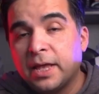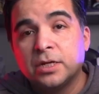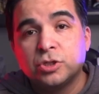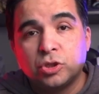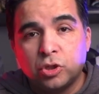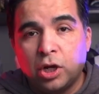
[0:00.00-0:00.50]

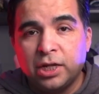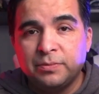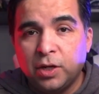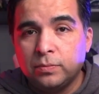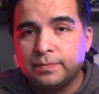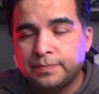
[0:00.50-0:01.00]
so let me
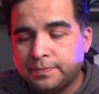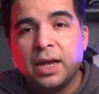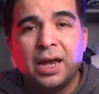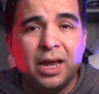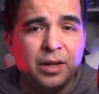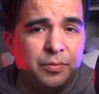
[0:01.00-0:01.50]
know.
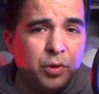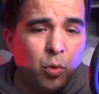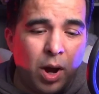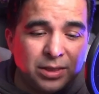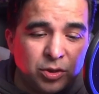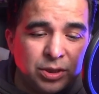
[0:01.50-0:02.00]
And if you
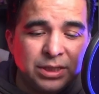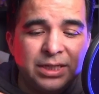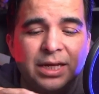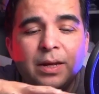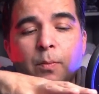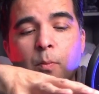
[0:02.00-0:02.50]
want to
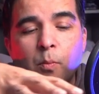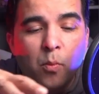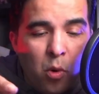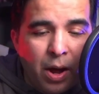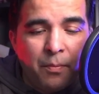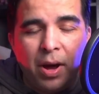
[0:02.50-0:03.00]
see
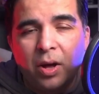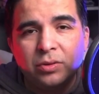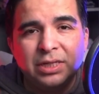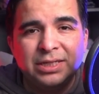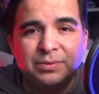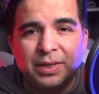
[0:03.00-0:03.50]
more
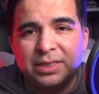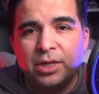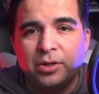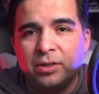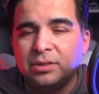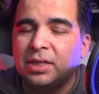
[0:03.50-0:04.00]
about this
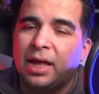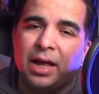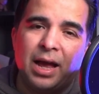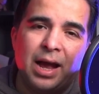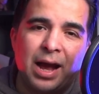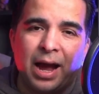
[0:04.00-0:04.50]
material,
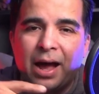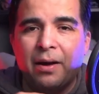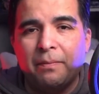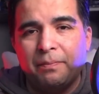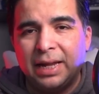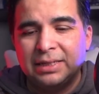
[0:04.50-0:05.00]
I
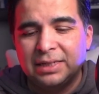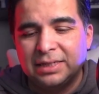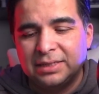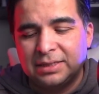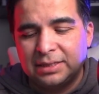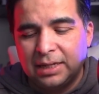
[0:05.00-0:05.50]
have
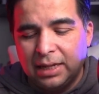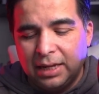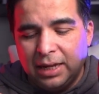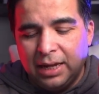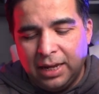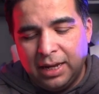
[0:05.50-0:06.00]
playlists,
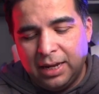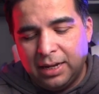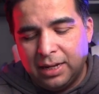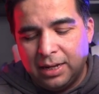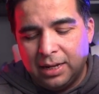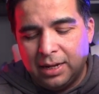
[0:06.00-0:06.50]

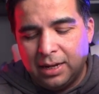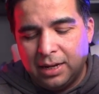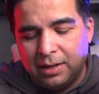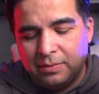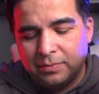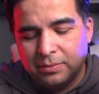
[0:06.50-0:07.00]
and
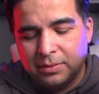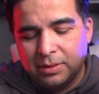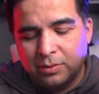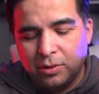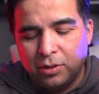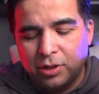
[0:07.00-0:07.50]
I'm
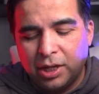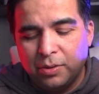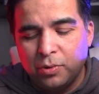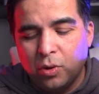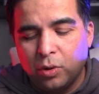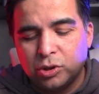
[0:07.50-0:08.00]
gonna give
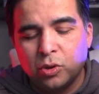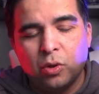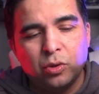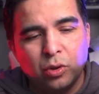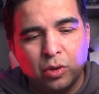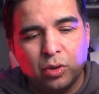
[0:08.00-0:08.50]
you
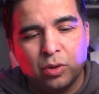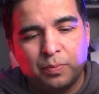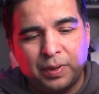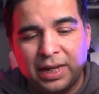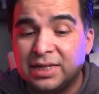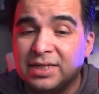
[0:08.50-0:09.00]
also the
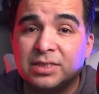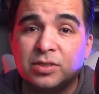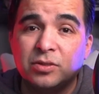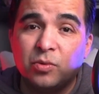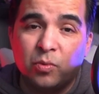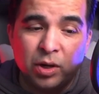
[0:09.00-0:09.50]

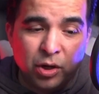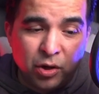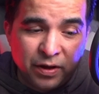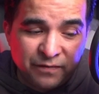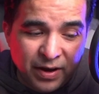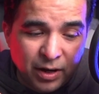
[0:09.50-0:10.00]
playlist where you
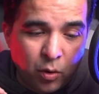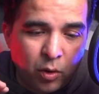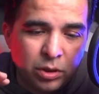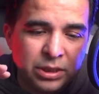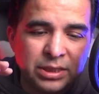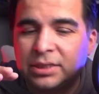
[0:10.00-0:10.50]
can find
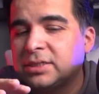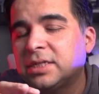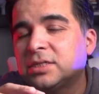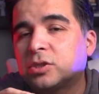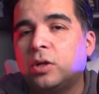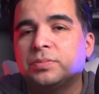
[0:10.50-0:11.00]
all these
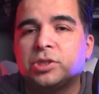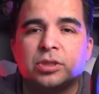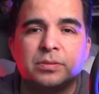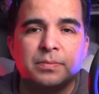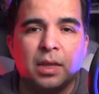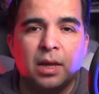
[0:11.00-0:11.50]

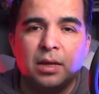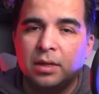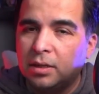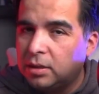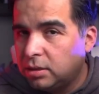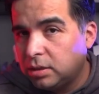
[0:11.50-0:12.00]
sculptures.
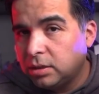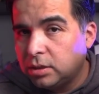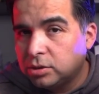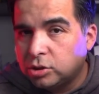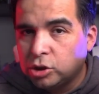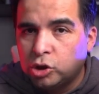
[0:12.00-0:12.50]

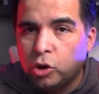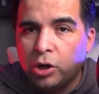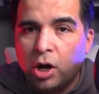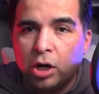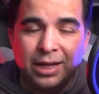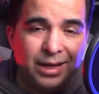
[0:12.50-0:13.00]
So enjoy
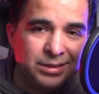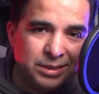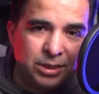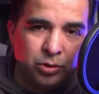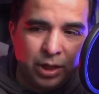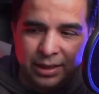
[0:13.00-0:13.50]
art and
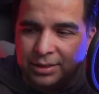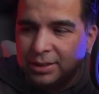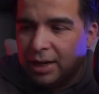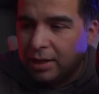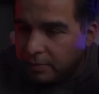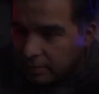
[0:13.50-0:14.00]
see you next time.